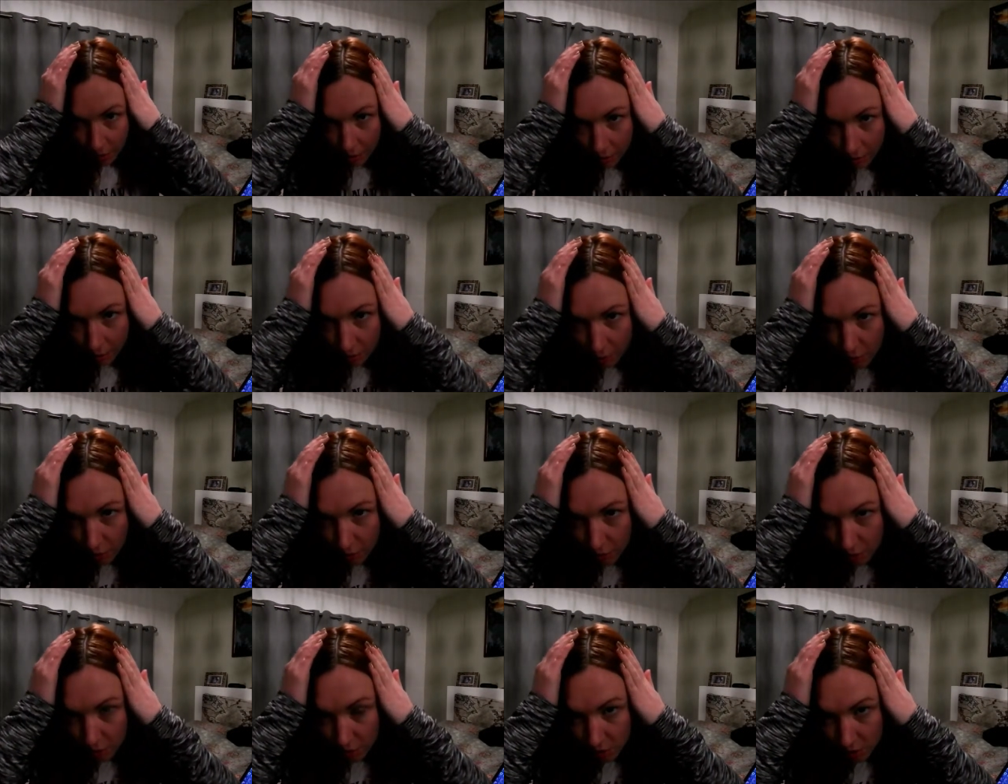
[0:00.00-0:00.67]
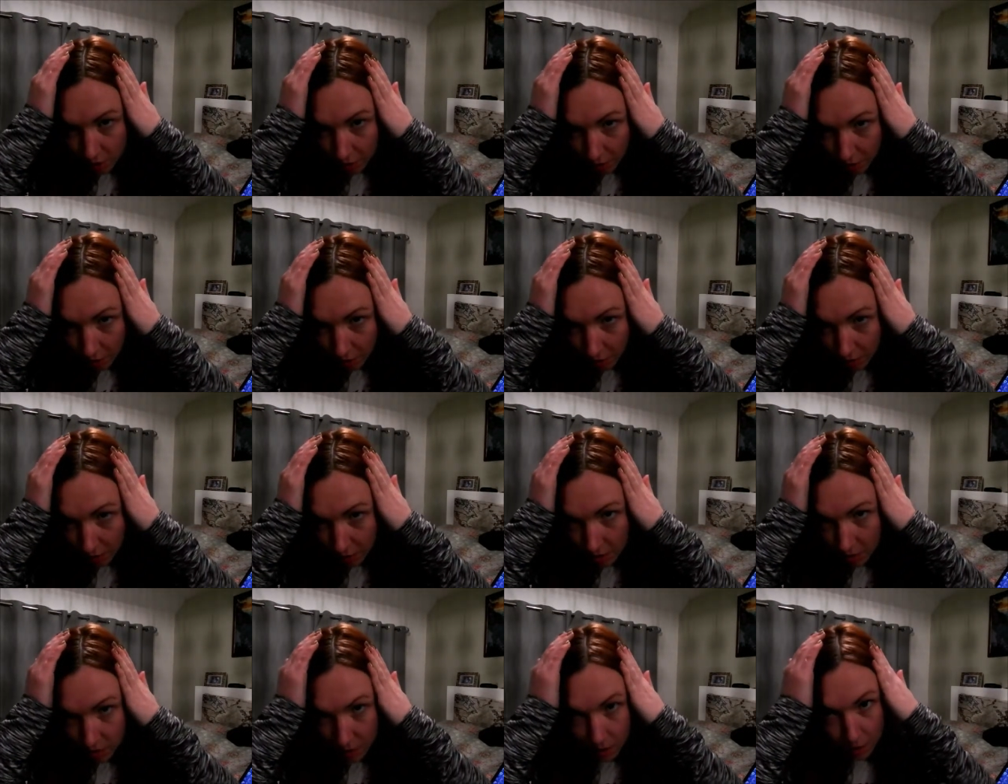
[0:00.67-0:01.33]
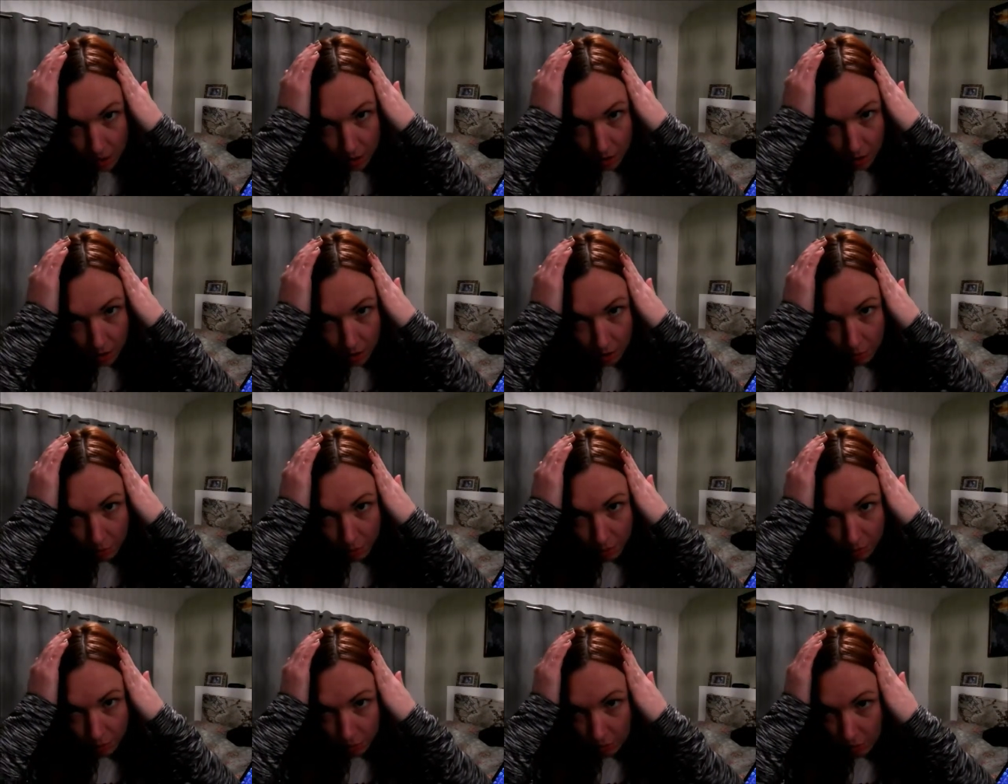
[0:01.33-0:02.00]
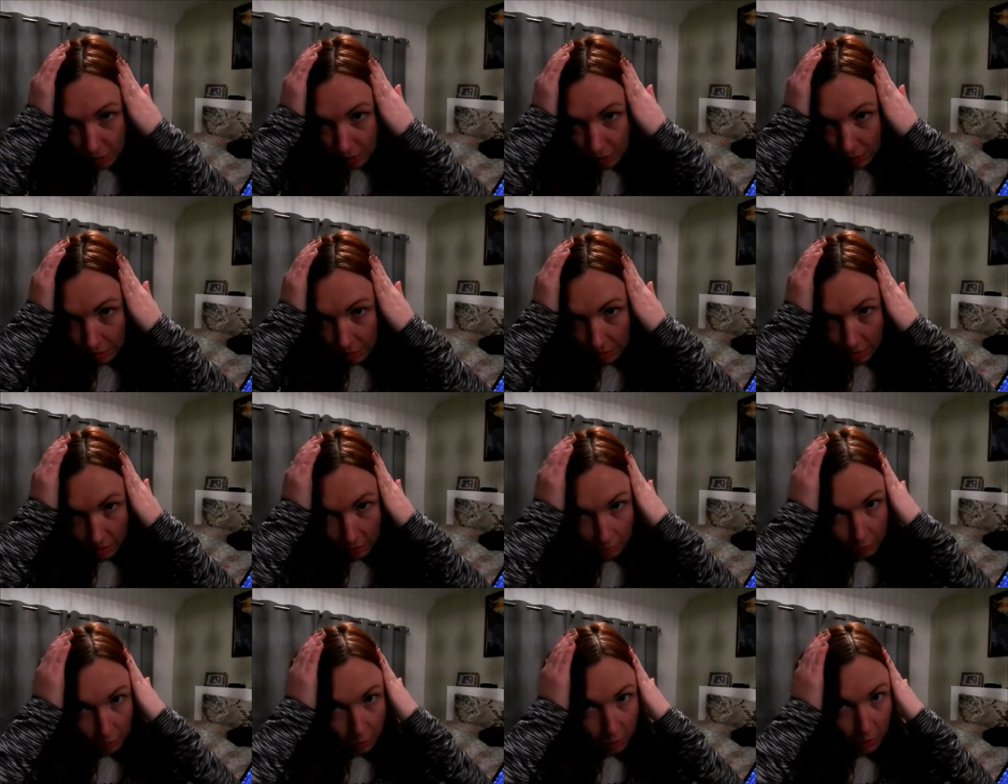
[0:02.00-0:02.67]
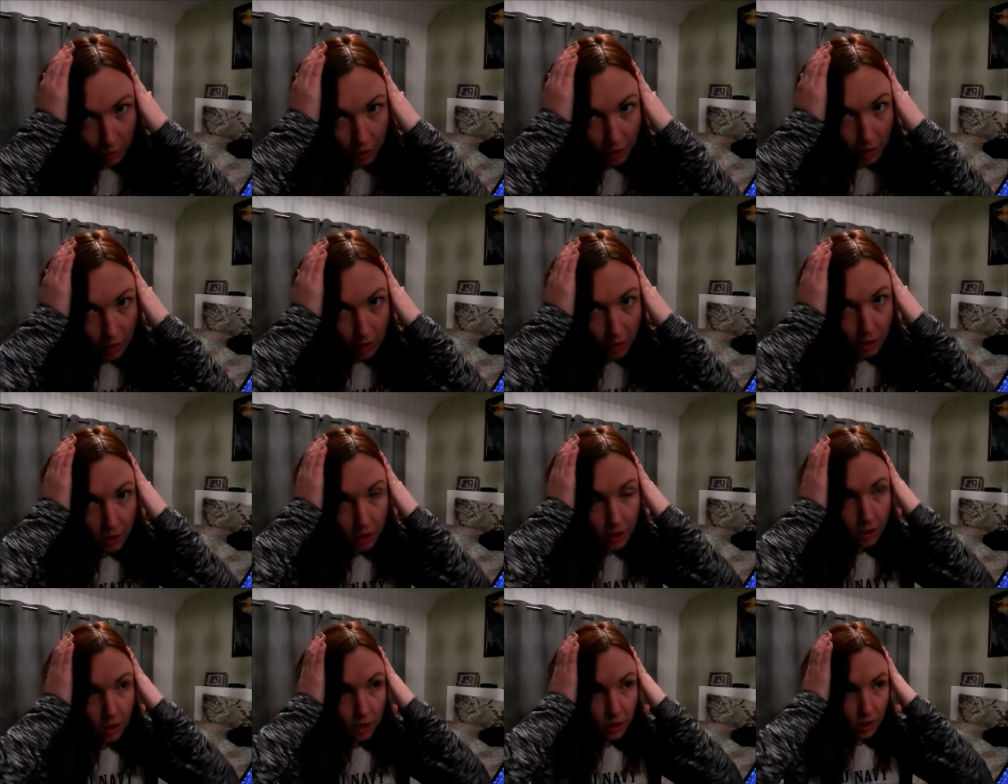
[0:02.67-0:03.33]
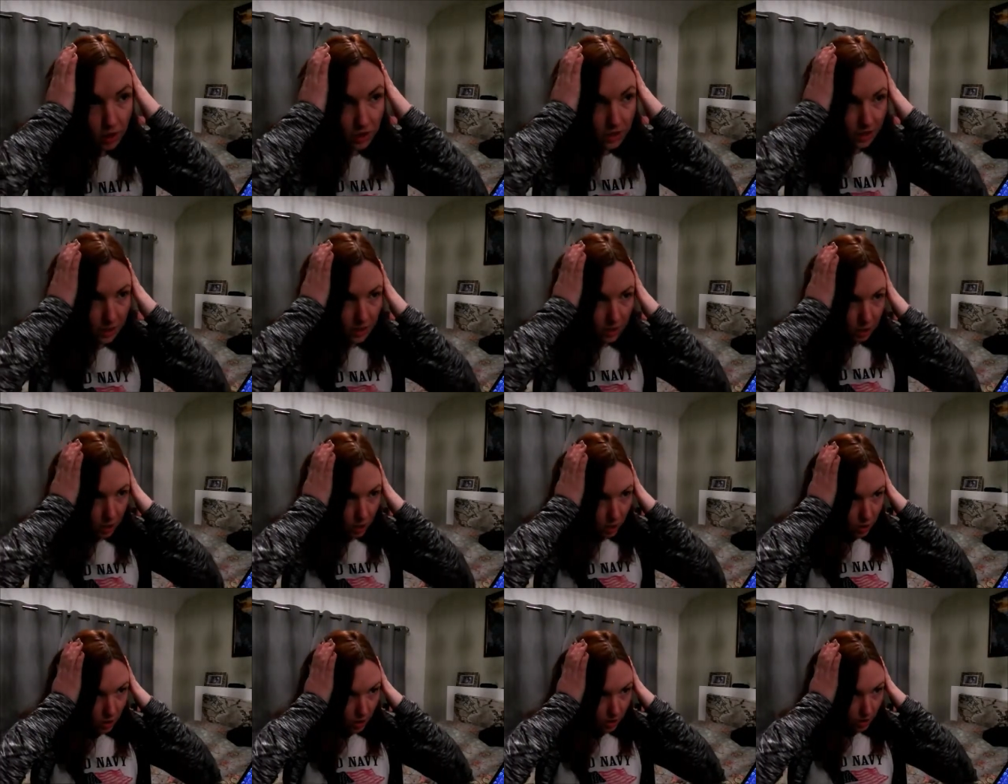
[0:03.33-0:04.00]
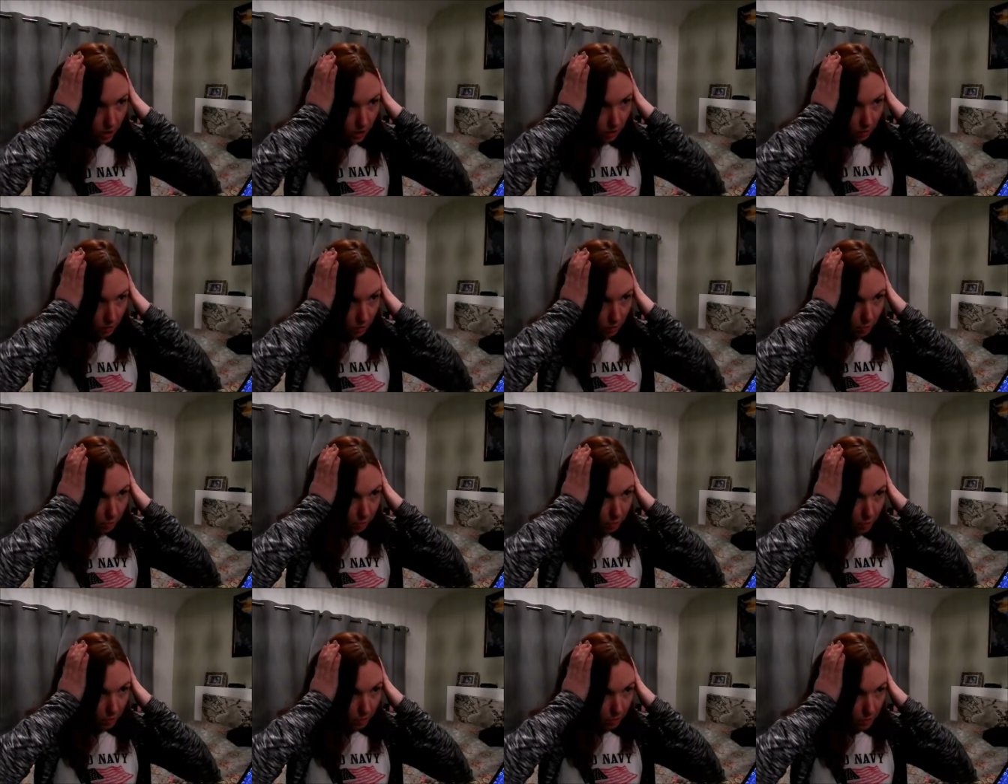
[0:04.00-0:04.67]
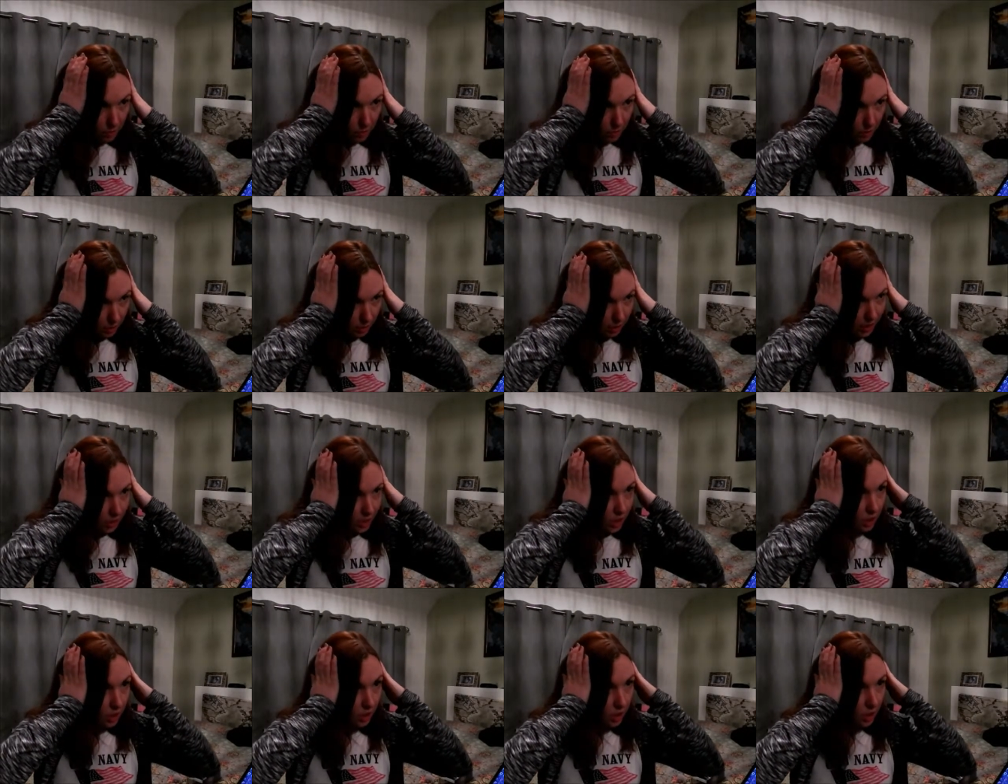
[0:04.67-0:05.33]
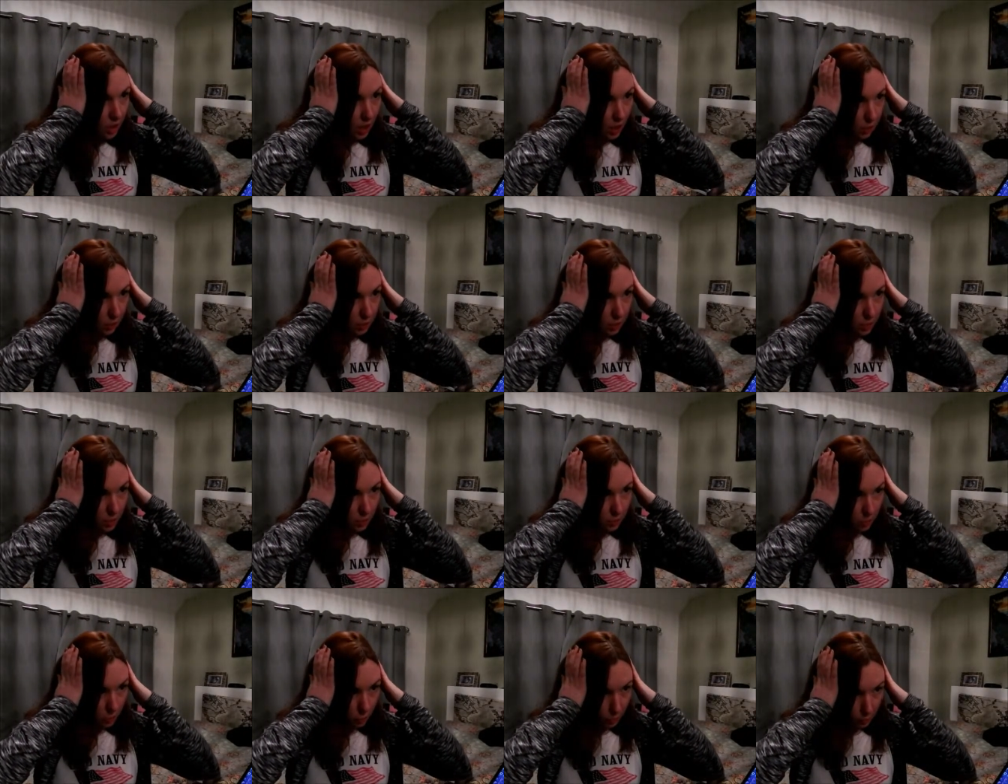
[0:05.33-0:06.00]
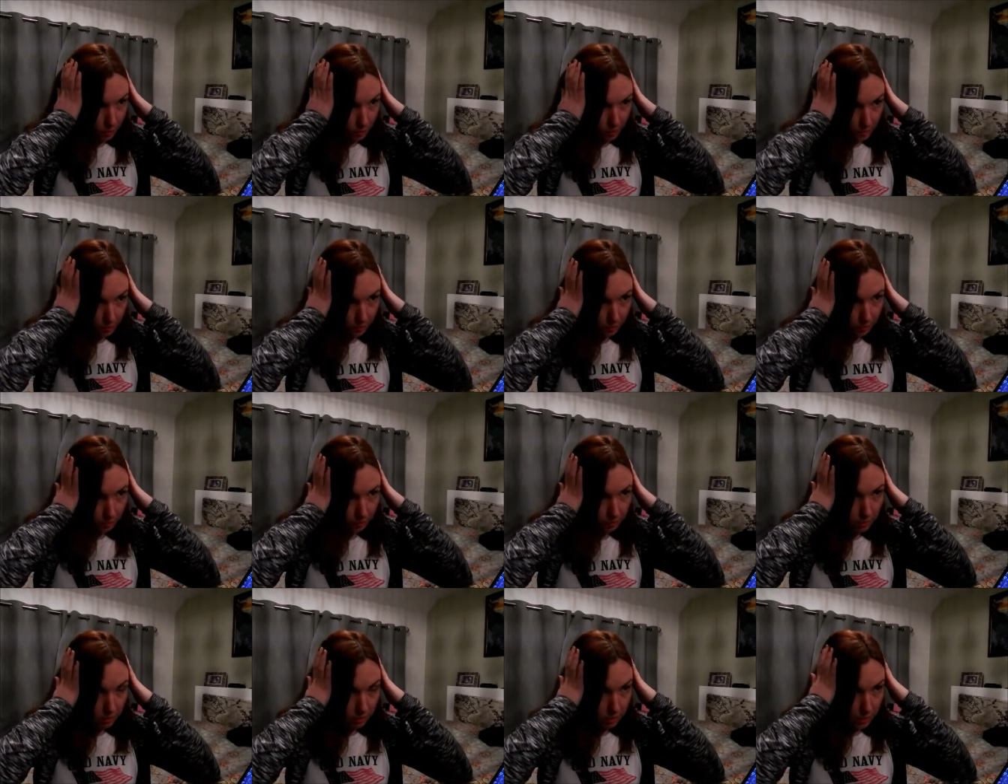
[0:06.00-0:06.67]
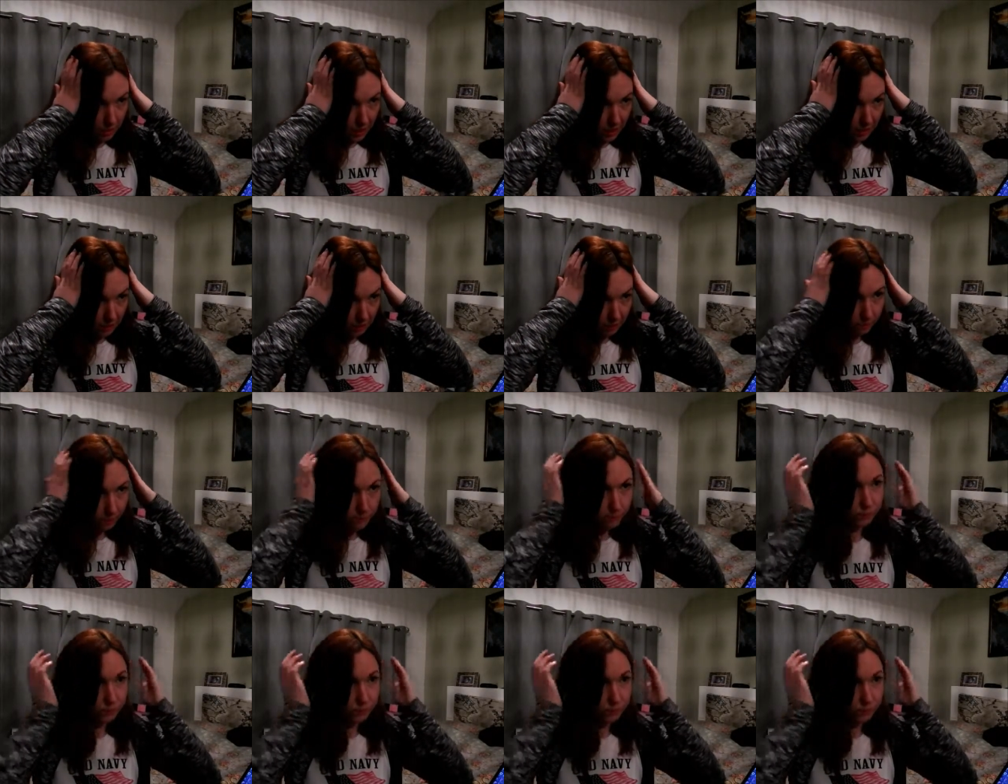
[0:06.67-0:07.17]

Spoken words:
I've got a slight bit of regrowth, but my roots are actually noticeable still to me.